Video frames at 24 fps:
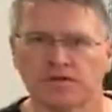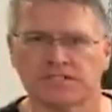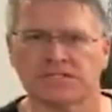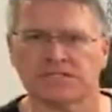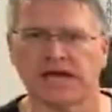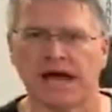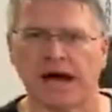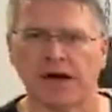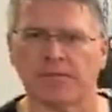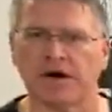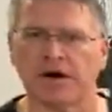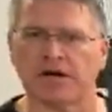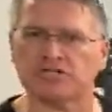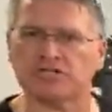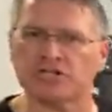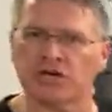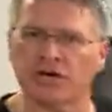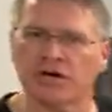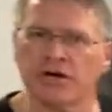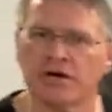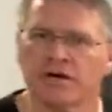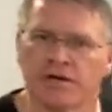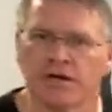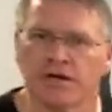can see how much
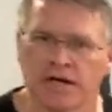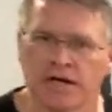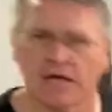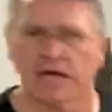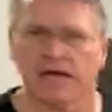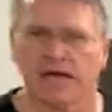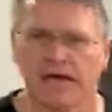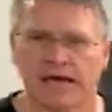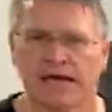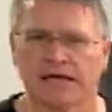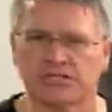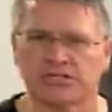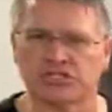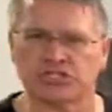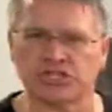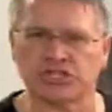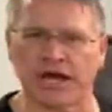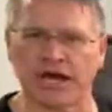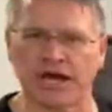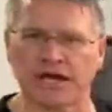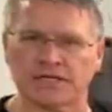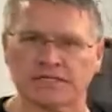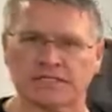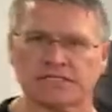it
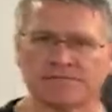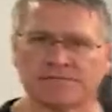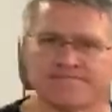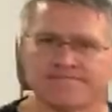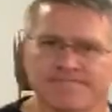shakes.